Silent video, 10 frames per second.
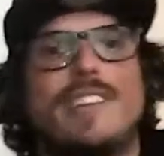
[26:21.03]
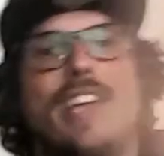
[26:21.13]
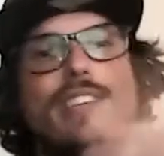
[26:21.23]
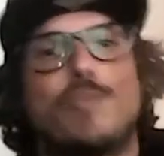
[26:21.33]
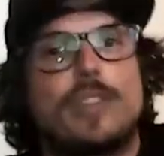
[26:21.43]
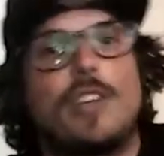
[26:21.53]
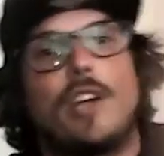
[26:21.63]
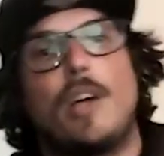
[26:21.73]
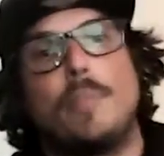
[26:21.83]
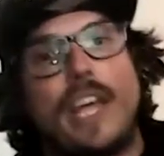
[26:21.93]
this with
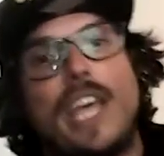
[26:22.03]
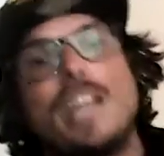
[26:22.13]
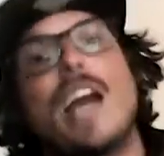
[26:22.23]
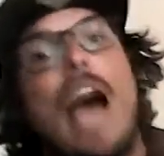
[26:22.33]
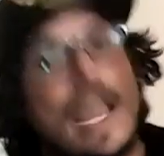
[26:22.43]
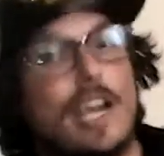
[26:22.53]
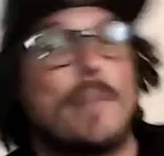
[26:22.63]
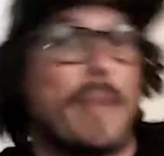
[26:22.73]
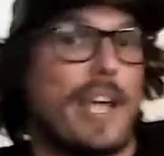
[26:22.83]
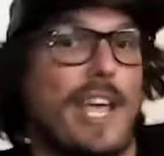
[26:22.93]
the blade, I'd
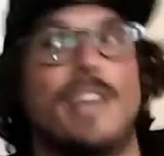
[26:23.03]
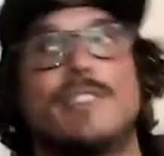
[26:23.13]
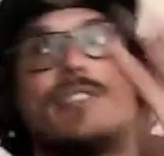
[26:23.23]
cut my hands.